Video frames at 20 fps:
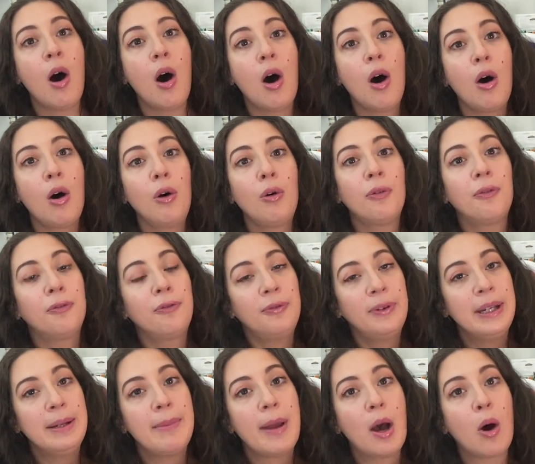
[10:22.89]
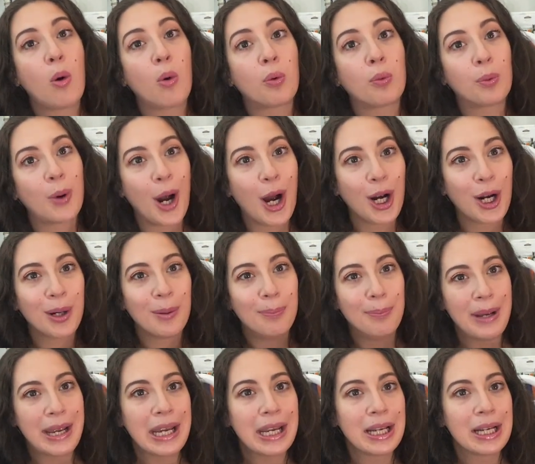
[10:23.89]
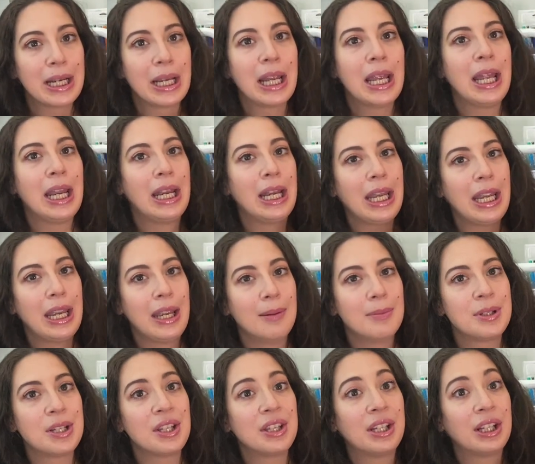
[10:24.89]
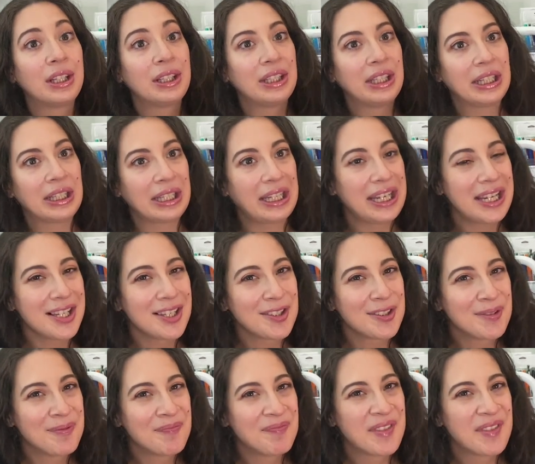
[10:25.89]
all-female rock band named the Lilies.